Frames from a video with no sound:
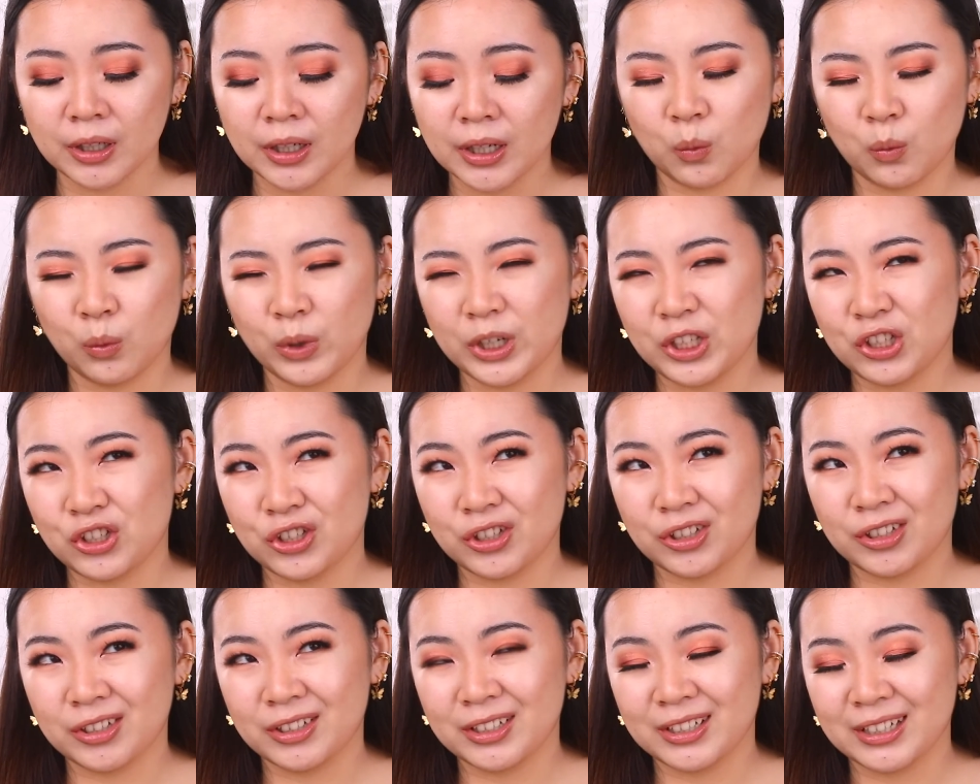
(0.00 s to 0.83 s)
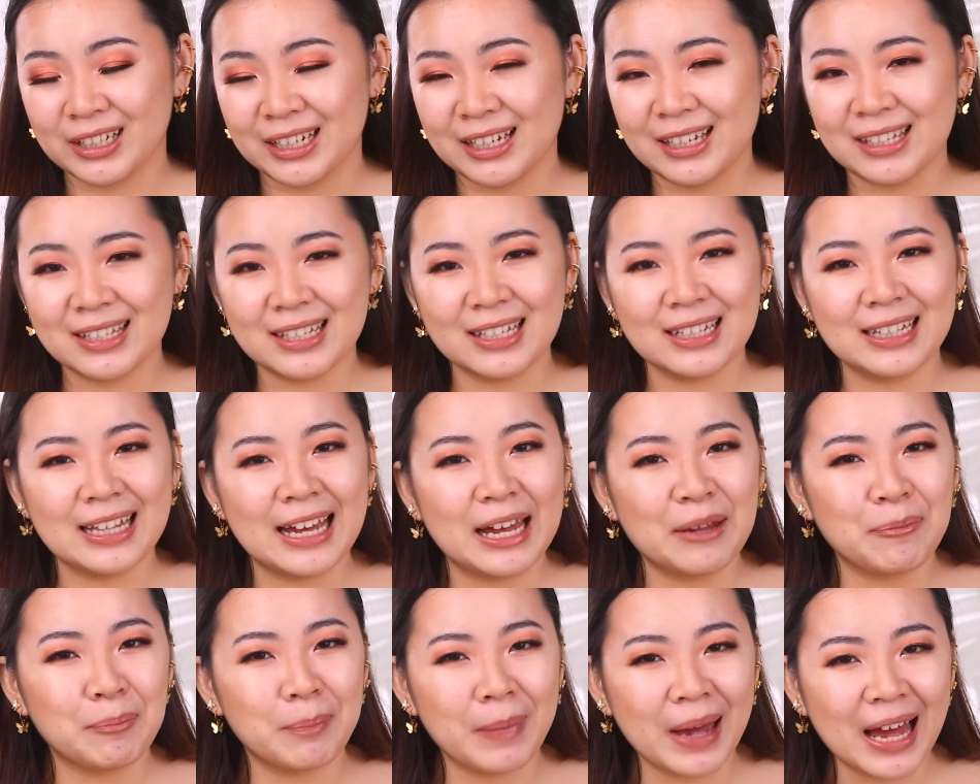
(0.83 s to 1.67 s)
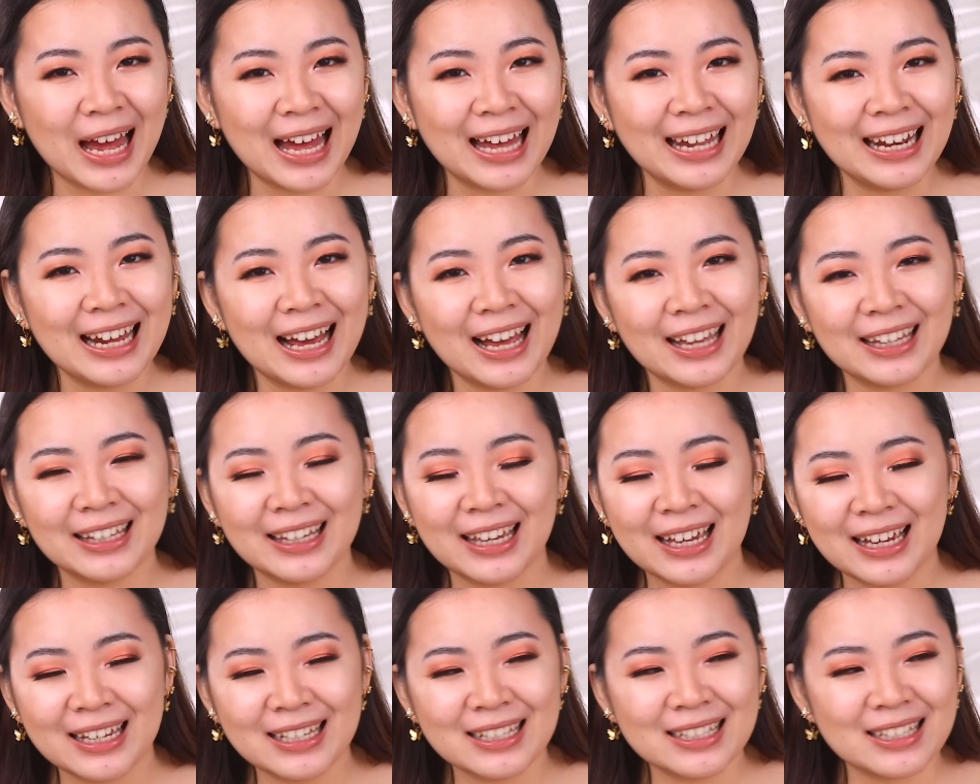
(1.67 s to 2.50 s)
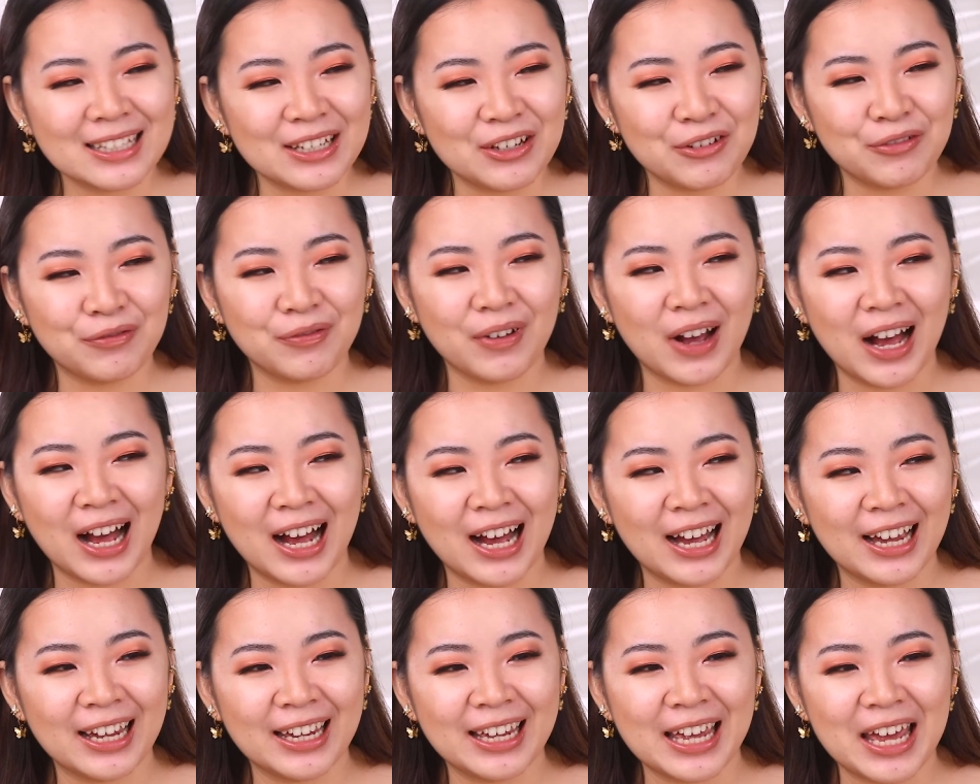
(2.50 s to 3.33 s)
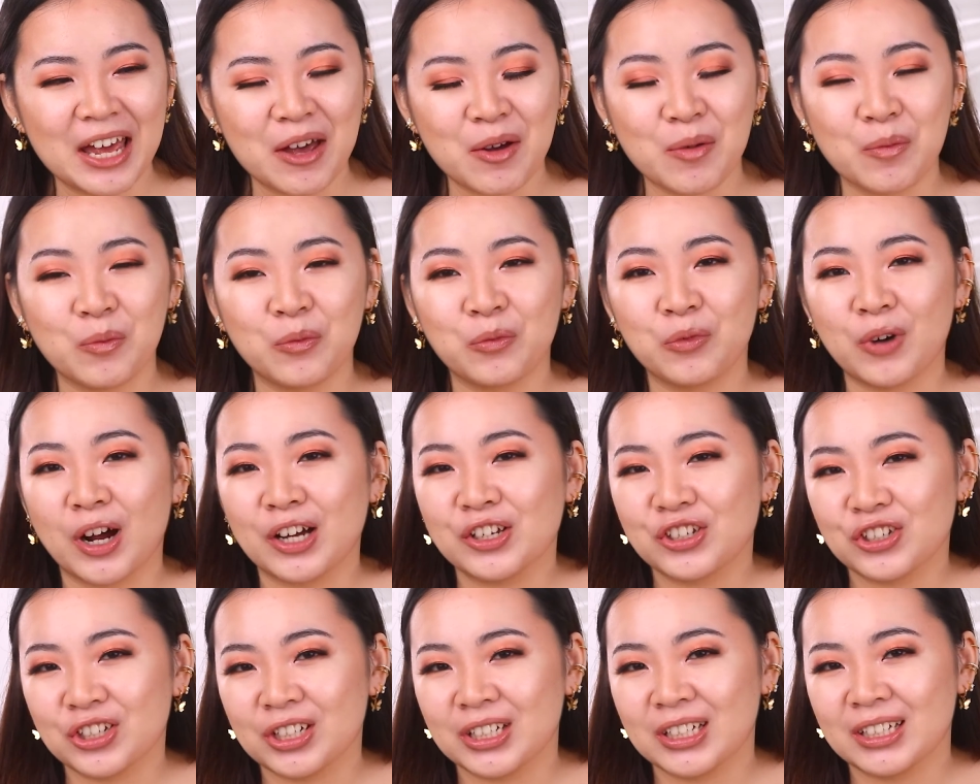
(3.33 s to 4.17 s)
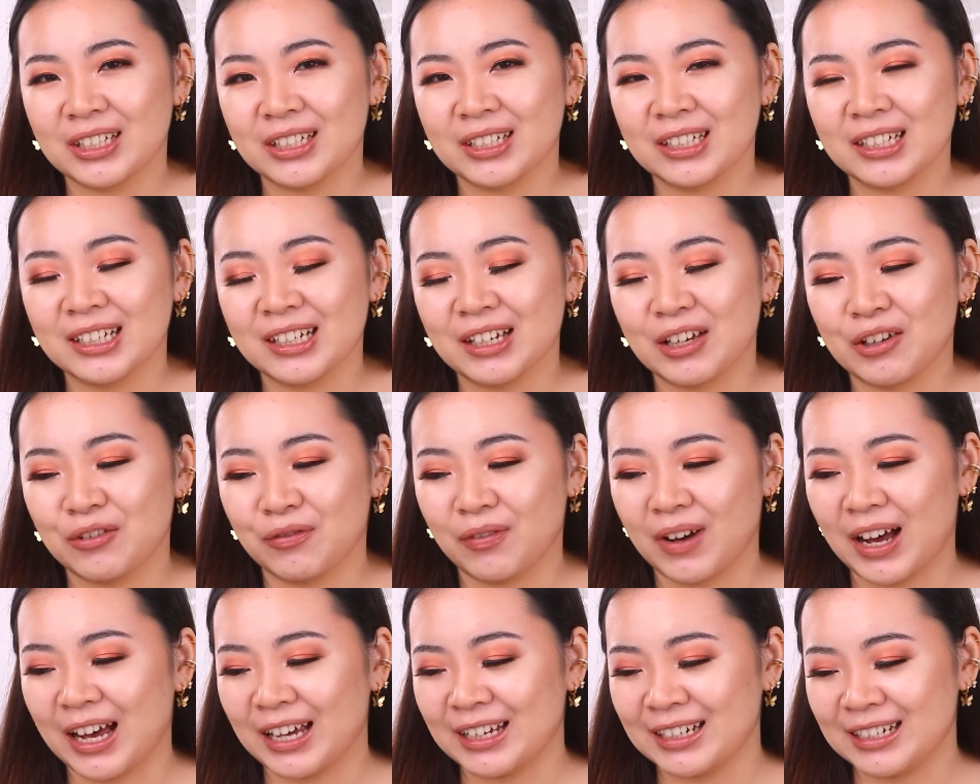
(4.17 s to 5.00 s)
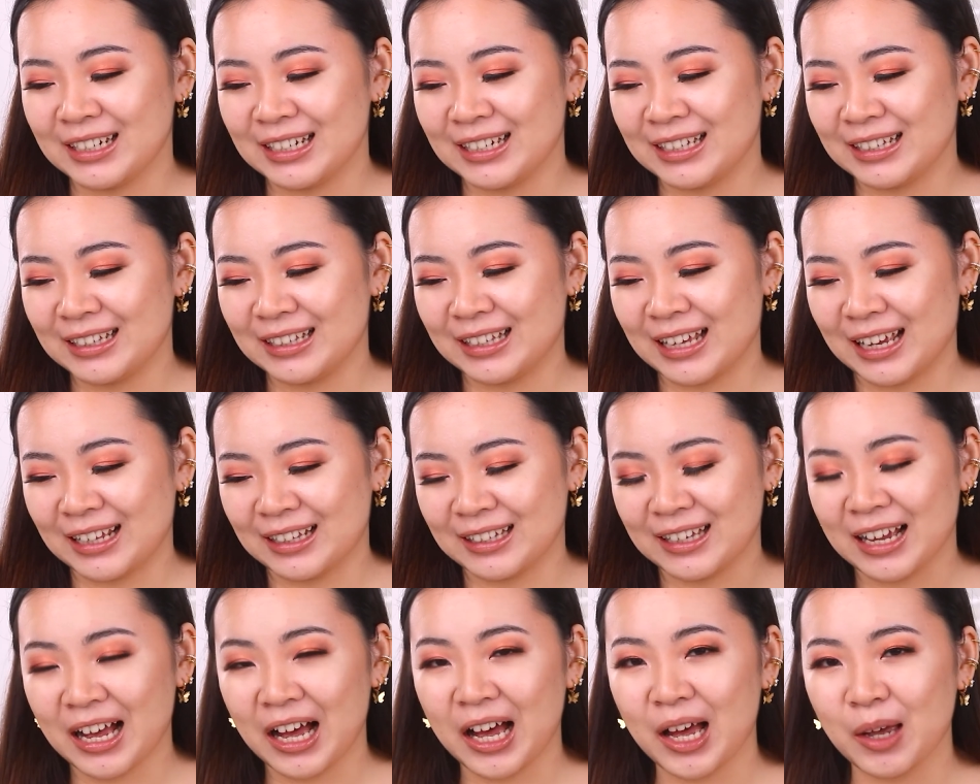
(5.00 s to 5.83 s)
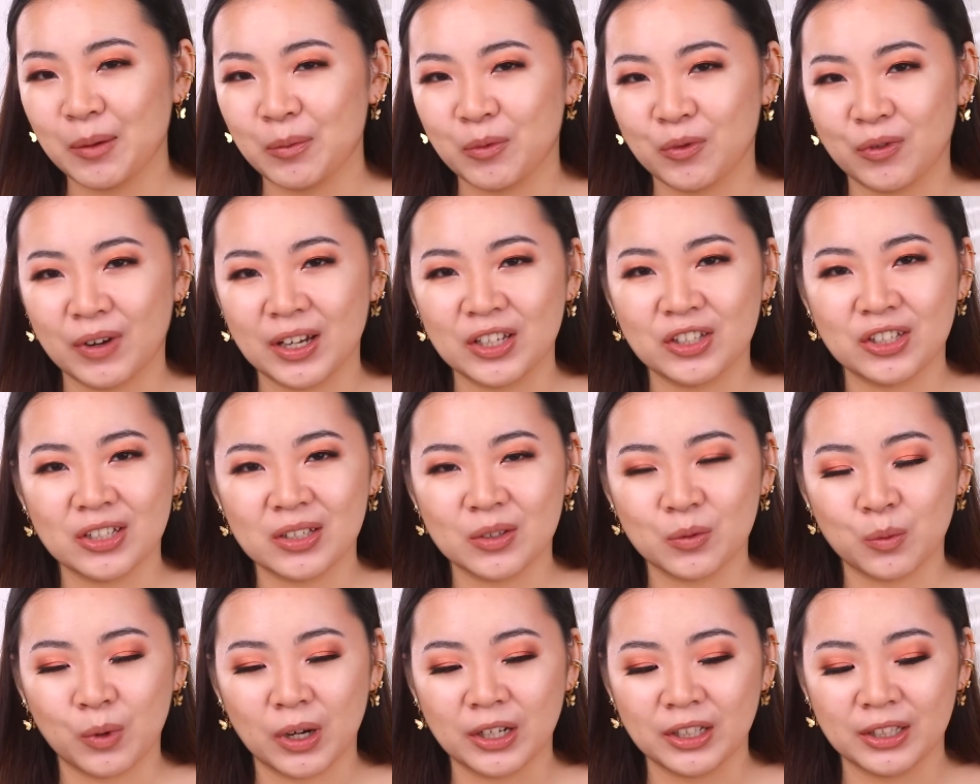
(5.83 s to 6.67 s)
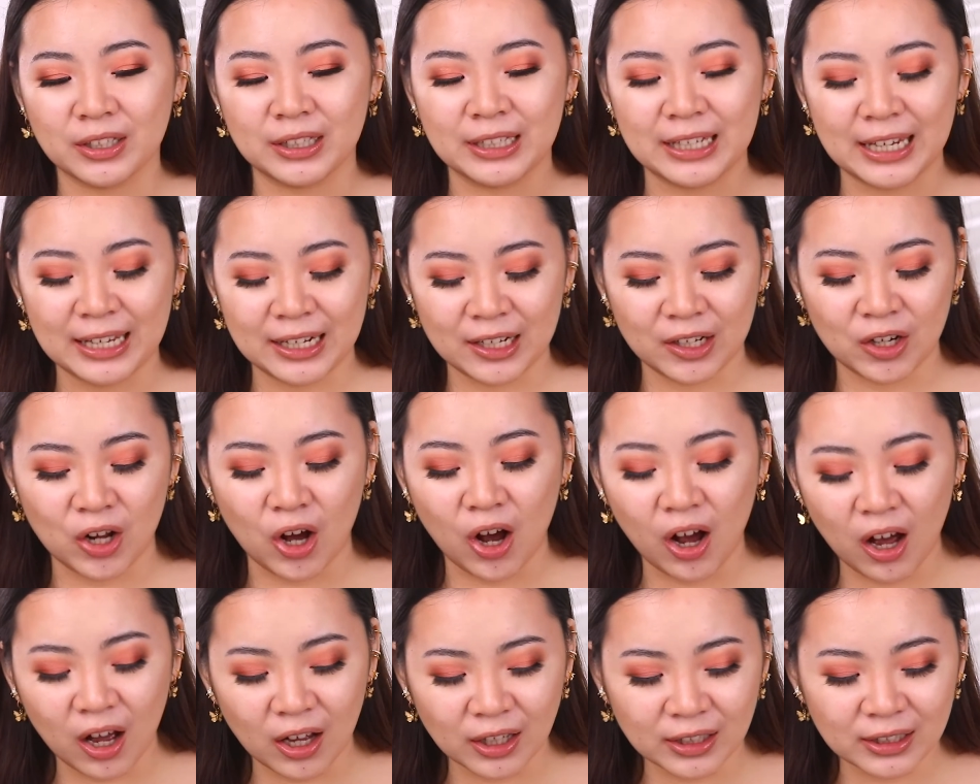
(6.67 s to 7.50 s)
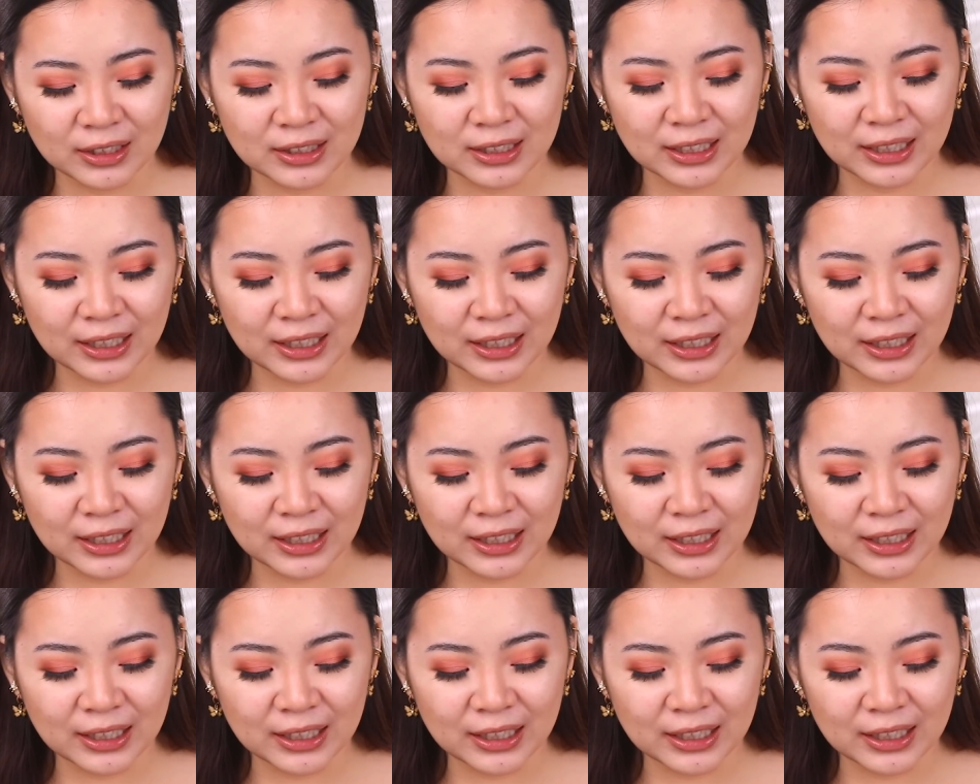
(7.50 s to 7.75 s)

which isn't that bad, I guess, if I am rushing, if I need that time, if I just want to get it on.